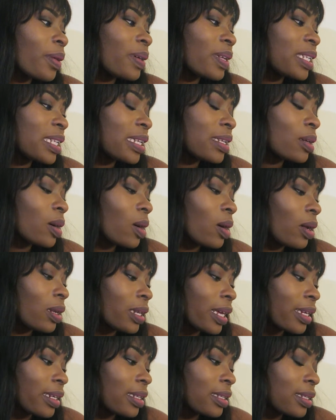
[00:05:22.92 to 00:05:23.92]
what's it
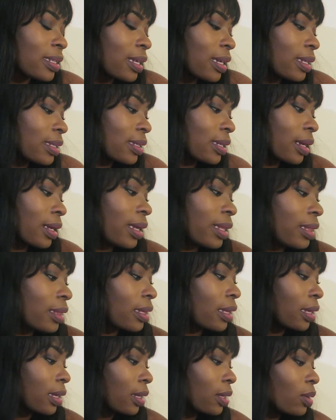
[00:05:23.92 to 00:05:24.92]
called anastasia i
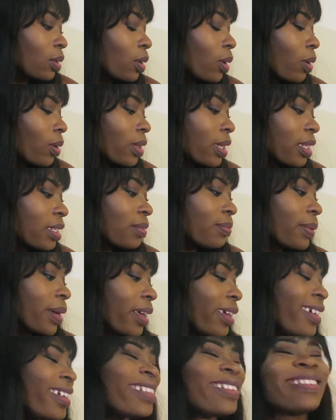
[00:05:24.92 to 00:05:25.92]
think no that's
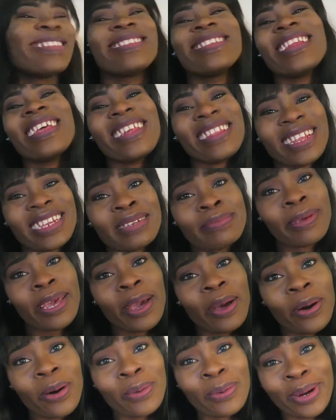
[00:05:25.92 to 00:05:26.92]
my that's my
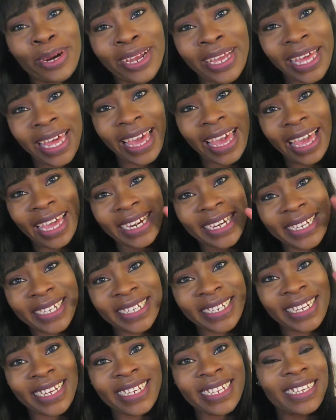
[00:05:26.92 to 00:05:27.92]
co-worker hi
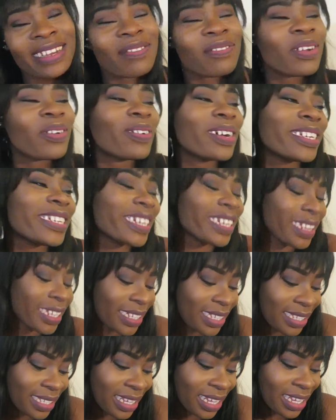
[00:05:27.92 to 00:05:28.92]
anastasia if you're watching
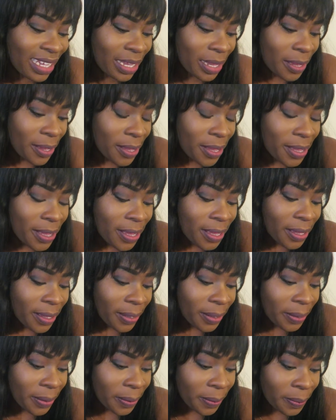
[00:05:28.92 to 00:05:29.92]
this
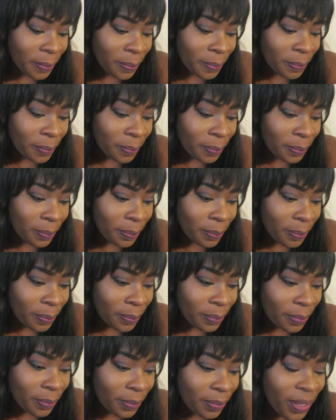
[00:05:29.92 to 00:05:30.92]
um
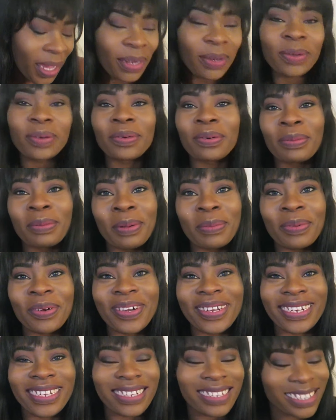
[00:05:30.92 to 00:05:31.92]
i don't remember
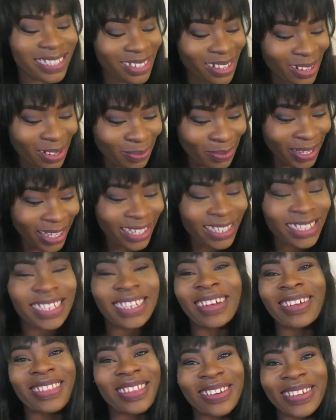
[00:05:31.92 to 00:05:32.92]
what it's called because
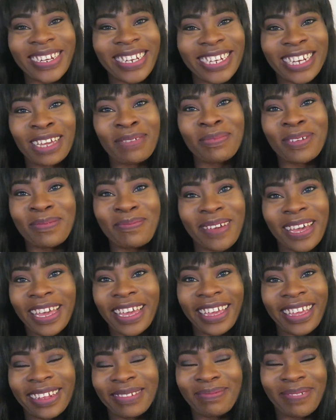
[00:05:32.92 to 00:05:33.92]
now the only name in my
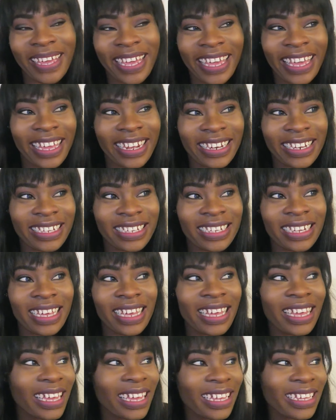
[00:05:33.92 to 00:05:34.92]
in my head is
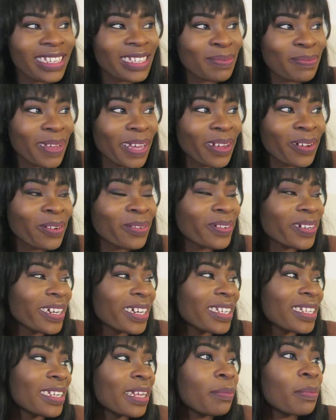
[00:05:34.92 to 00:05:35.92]
is my
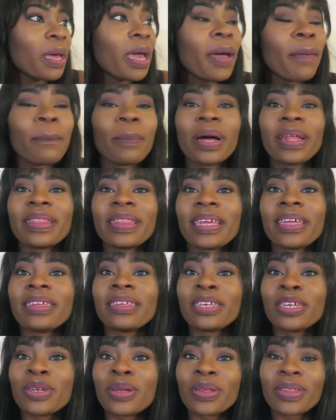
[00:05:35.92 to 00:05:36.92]
co-worker's name but the
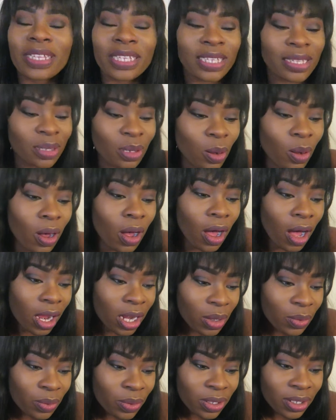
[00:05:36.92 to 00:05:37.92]
you know the so
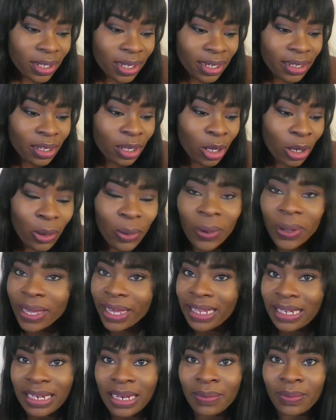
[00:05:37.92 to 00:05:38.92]
hollywood and glow
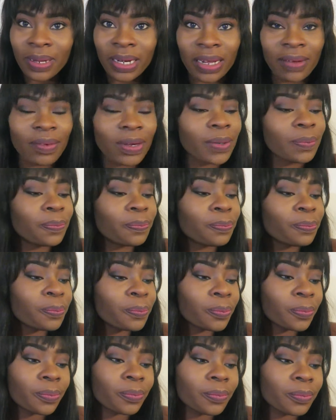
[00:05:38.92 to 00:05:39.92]
kit and whatever
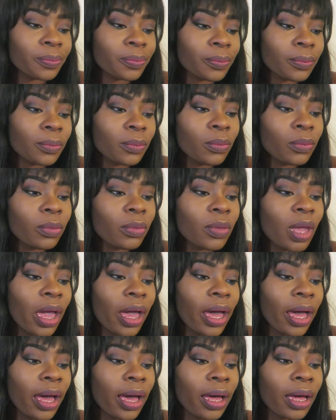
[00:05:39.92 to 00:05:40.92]

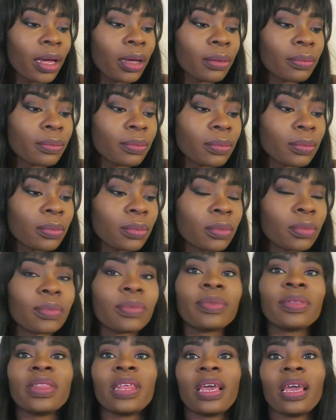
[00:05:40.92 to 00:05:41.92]
um
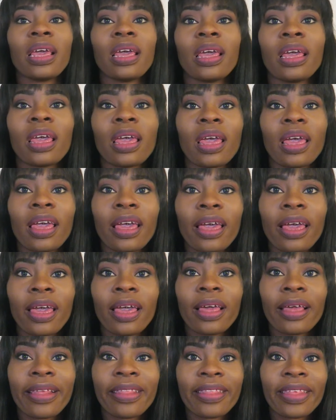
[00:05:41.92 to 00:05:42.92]
they
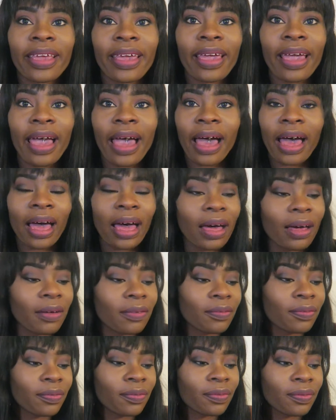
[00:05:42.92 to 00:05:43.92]
they
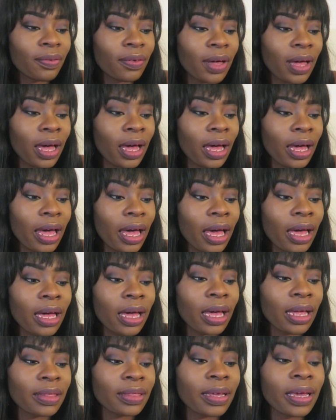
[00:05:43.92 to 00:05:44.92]
have uh,
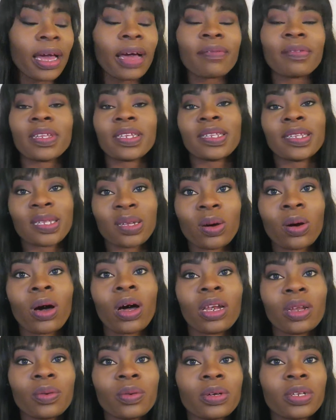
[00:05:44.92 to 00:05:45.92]
uh, they have this so
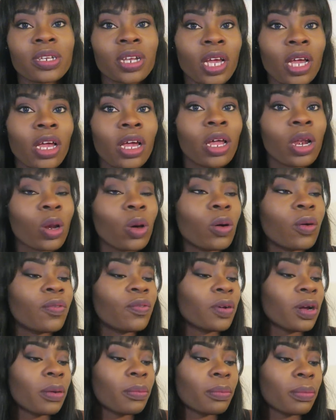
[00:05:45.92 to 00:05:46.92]
hollywood glow
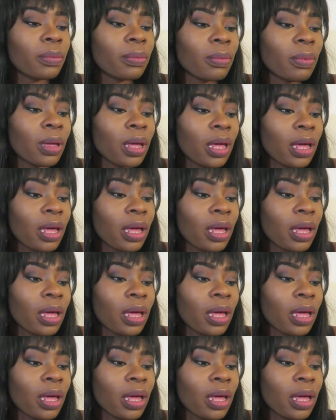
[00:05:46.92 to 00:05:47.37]
from